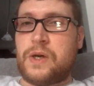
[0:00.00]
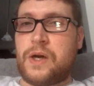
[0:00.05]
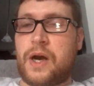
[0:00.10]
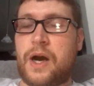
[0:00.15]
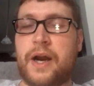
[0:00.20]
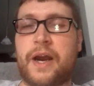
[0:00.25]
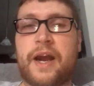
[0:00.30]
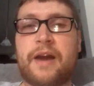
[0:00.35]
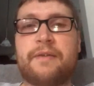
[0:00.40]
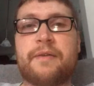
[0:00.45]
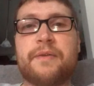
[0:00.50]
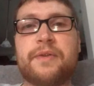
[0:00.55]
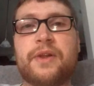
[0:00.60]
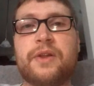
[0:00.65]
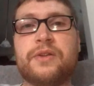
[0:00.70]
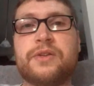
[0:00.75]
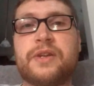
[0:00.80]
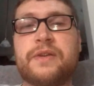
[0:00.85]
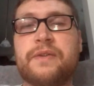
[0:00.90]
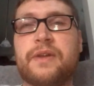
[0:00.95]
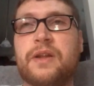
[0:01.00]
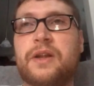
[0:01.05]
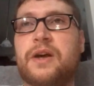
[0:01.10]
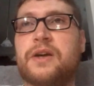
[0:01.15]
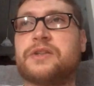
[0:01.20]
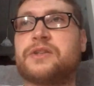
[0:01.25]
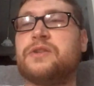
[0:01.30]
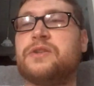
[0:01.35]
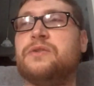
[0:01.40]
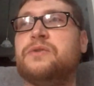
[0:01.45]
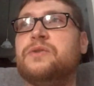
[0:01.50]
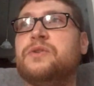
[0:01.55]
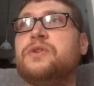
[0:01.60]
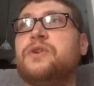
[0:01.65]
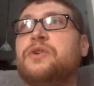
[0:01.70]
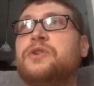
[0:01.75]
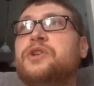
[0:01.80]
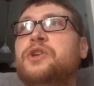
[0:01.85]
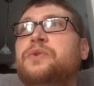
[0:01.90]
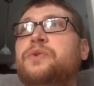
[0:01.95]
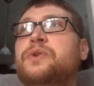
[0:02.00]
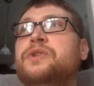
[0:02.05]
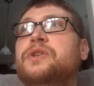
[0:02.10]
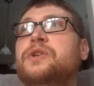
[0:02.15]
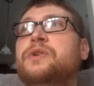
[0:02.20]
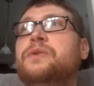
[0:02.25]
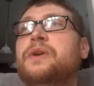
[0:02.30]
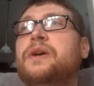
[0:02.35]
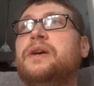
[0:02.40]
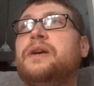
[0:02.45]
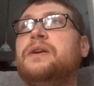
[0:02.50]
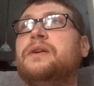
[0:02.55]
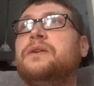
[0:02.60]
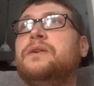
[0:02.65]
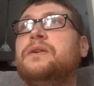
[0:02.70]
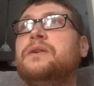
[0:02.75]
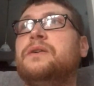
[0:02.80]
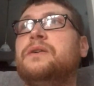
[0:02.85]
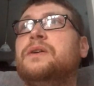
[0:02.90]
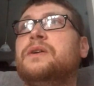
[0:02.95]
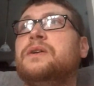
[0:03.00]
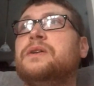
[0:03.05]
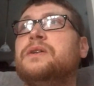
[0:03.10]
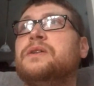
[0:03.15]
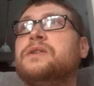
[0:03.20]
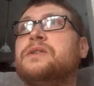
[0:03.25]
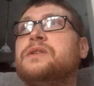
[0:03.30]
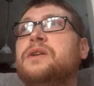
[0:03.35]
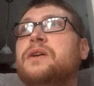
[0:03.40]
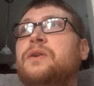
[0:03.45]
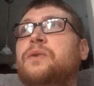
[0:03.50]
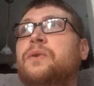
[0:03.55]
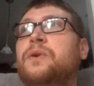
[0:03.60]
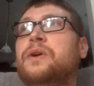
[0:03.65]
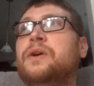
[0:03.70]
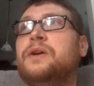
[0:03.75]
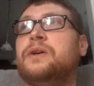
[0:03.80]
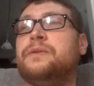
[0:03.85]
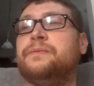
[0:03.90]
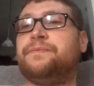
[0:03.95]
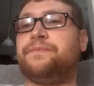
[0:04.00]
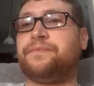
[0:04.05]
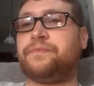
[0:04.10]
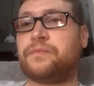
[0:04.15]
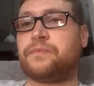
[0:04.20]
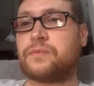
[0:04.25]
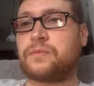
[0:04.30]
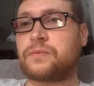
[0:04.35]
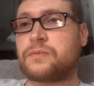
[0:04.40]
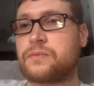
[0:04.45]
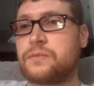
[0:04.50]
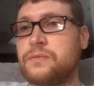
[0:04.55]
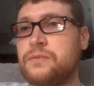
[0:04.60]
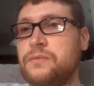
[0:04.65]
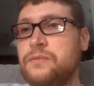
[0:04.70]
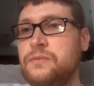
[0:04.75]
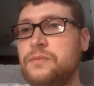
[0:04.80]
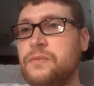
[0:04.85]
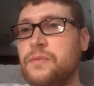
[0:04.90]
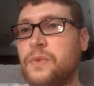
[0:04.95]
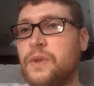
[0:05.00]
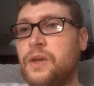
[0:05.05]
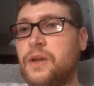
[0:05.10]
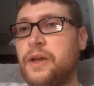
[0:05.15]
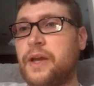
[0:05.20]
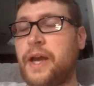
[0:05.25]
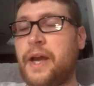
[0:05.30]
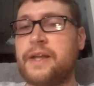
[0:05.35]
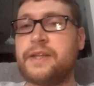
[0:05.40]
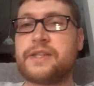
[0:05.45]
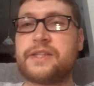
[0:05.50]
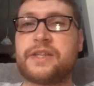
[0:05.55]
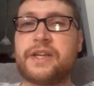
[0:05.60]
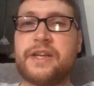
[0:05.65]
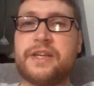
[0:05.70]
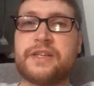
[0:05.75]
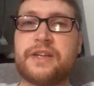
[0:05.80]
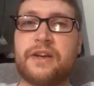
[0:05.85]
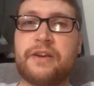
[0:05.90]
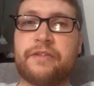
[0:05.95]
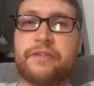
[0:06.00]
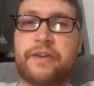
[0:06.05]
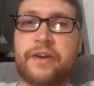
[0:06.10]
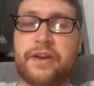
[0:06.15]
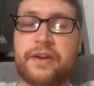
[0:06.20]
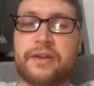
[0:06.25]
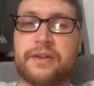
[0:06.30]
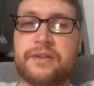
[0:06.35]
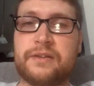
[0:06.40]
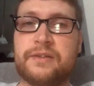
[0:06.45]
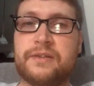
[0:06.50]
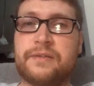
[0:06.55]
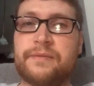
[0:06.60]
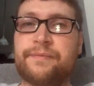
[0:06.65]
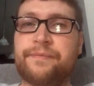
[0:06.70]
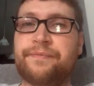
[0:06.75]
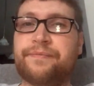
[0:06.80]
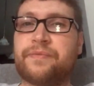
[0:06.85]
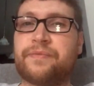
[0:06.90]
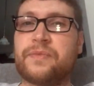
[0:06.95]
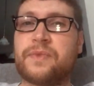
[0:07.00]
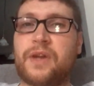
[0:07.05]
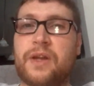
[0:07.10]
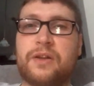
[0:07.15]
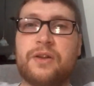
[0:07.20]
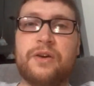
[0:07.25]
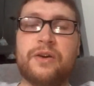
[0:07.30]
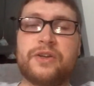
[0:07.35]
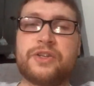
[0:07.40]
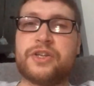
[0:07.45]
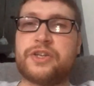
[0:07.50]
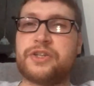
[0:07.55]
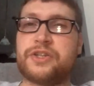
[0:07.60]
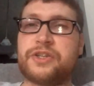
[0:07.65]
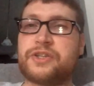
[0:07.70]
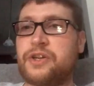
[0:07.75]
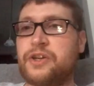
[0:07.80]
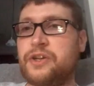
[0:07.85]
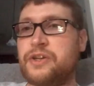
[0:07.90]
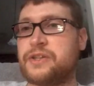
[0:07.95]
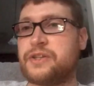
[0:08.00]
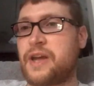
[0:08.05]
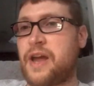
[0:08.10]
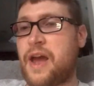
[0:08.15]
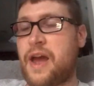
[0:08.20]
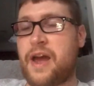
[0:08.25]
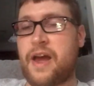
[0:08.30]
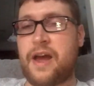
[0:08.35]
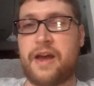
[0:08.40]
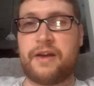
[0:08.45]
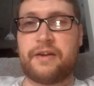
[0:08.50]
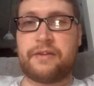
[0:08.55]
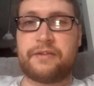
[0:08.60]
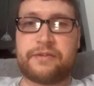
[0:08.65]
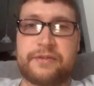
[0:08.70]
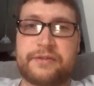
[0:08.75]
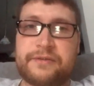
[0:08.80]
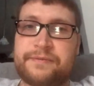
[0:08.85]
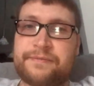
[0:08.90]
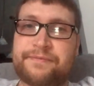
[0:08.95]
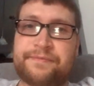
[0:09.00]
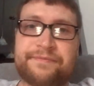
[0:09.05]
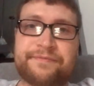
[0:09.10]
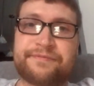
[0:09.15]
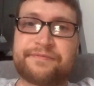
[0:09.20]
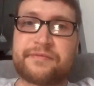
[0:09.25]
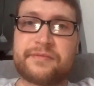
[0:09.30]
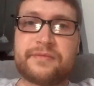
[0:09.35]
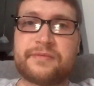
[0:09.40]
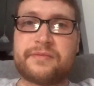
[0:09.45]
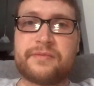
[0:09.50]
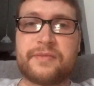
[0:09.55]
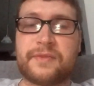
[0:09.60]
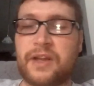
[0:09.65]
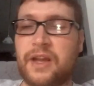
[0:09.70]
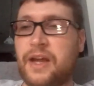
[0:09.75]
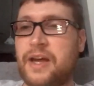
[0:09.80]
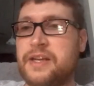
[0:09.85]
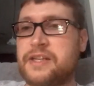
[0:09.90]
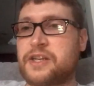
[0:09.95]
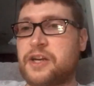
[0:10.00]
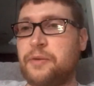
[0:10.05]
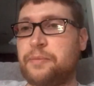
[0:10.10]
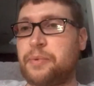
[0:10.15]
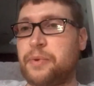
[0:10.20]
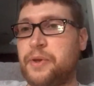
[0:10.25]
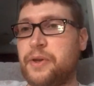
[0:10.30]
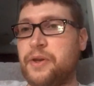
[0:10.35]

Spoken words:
I can't remember the other team they lost to. They're 2-2 now. So Kansas City's undefeated. They look just as good as they have the last couple of